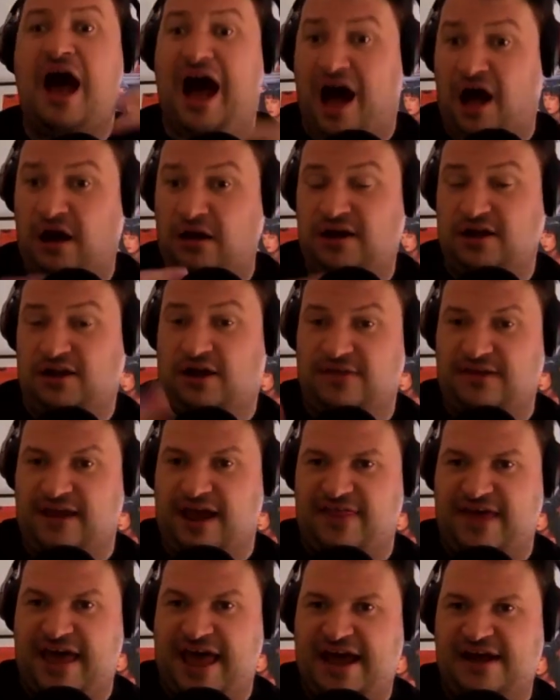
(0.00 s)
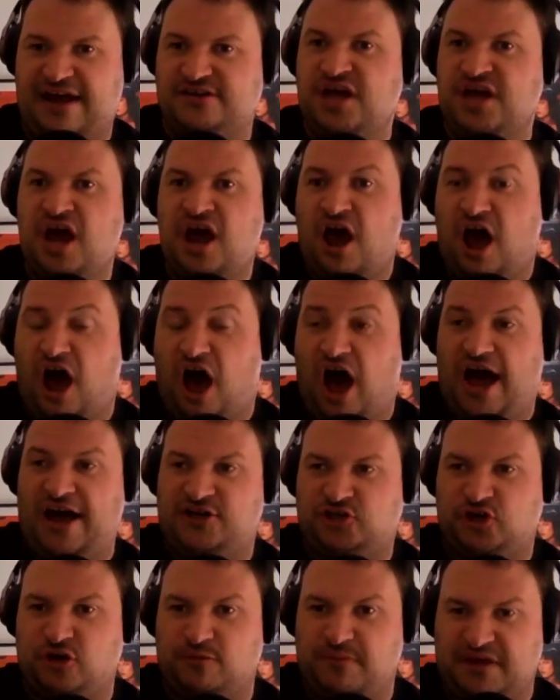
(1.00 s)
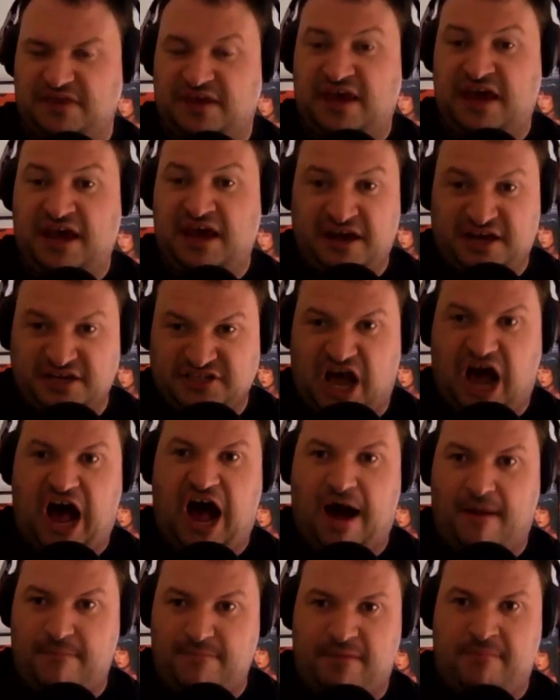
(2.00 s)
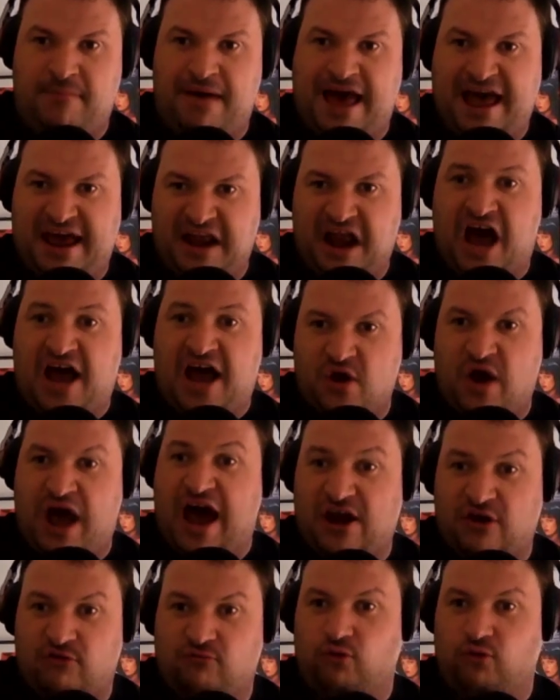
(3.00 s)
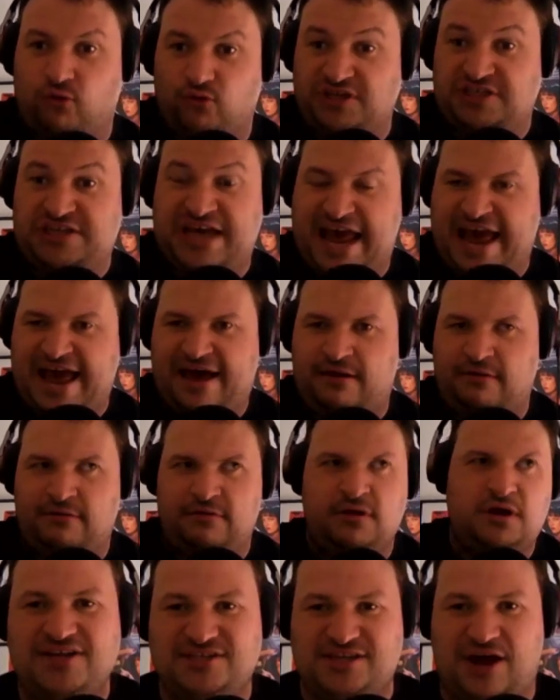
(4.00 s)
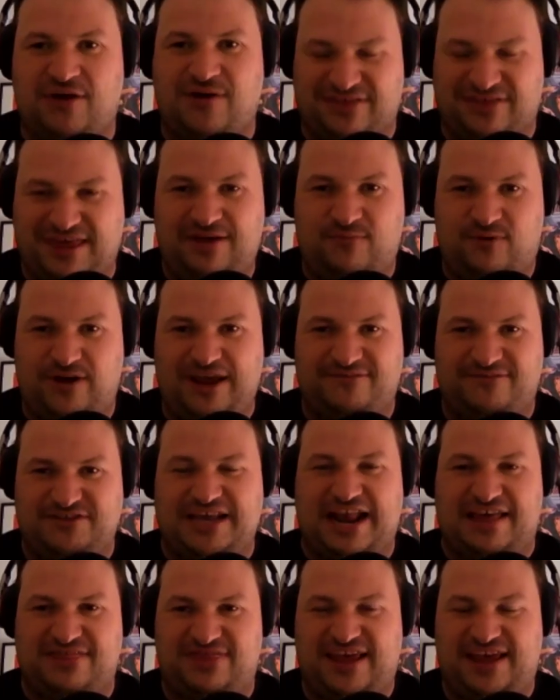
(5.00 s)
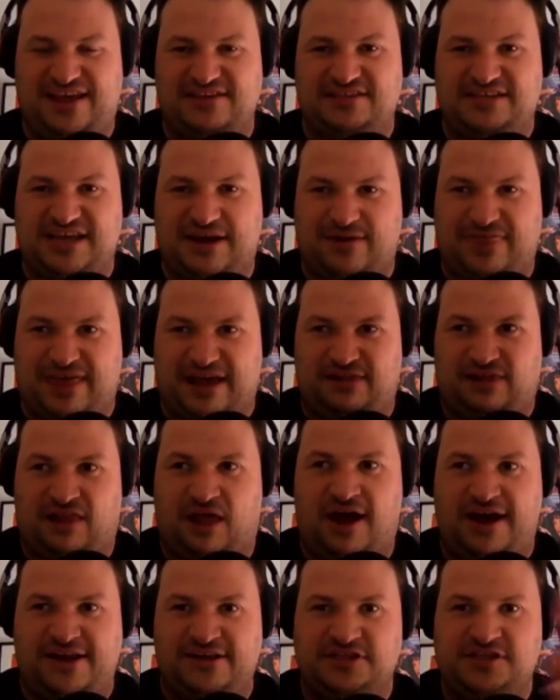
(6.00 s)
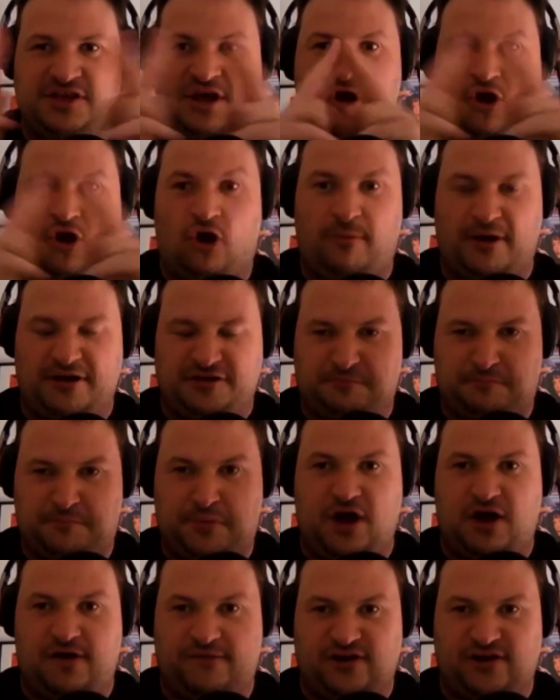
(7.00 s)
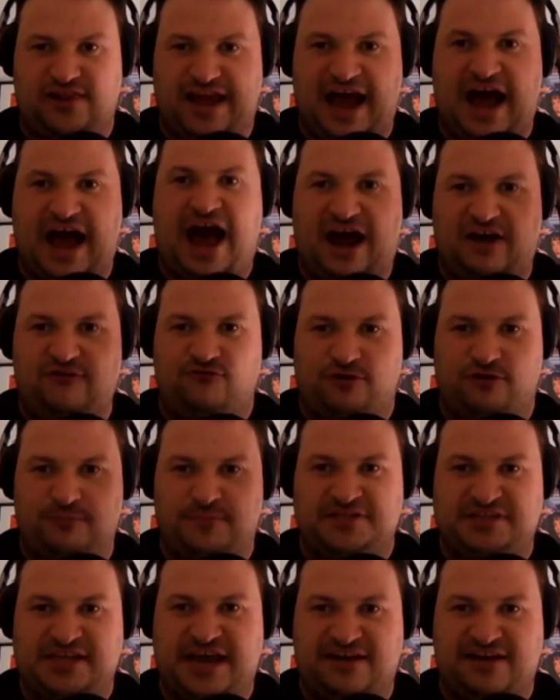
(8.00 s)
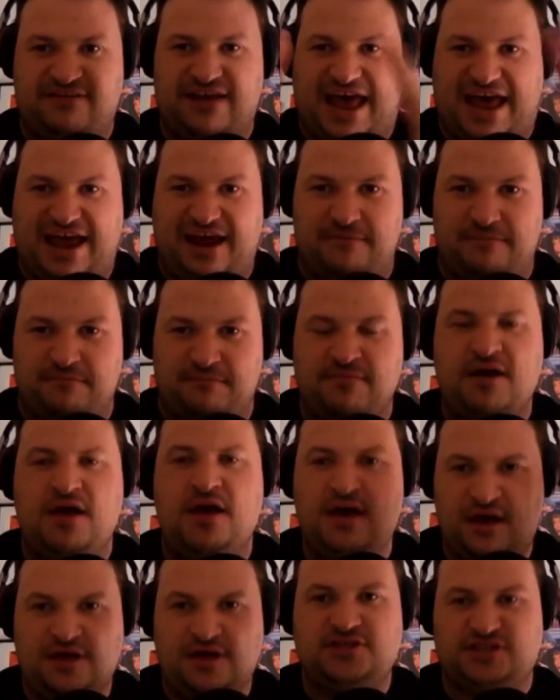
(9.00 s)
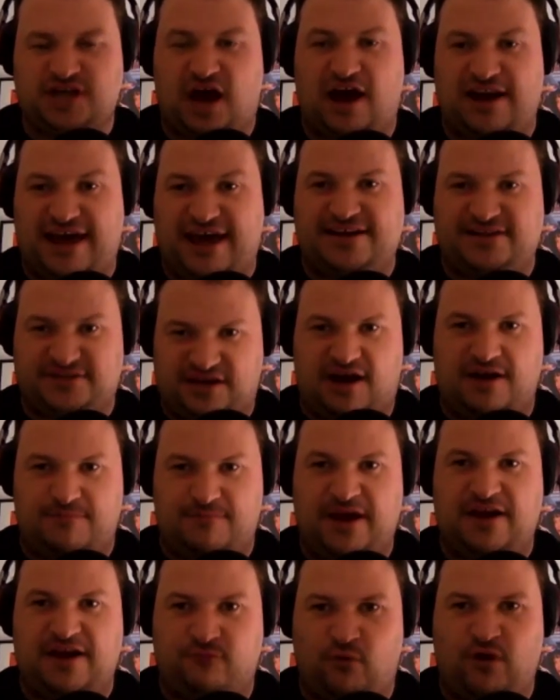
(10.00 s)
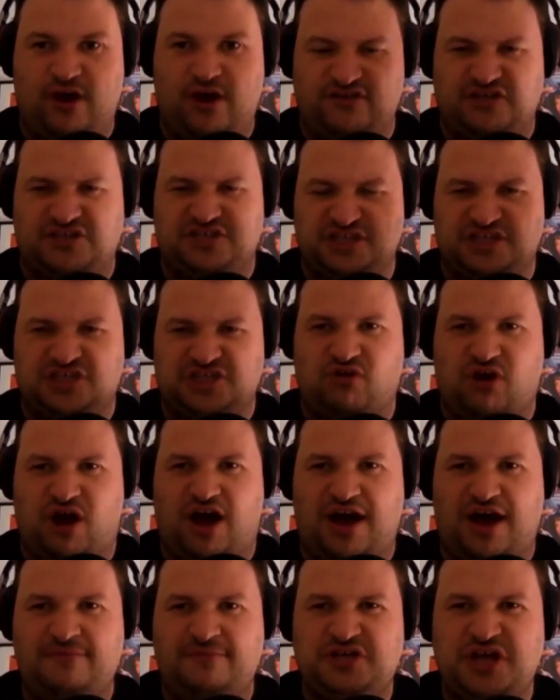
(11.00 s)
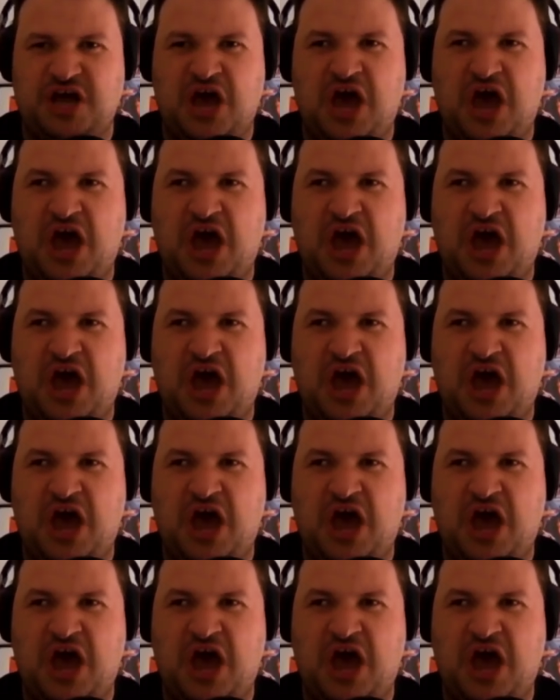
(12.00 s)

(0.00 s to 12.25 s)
Uncle, on the other hand, I should be the king because I'm the man. I know how to rule the town. So I think what you've said, I think you can see where that line's almost perfectly 100% A, side B from what you've just described.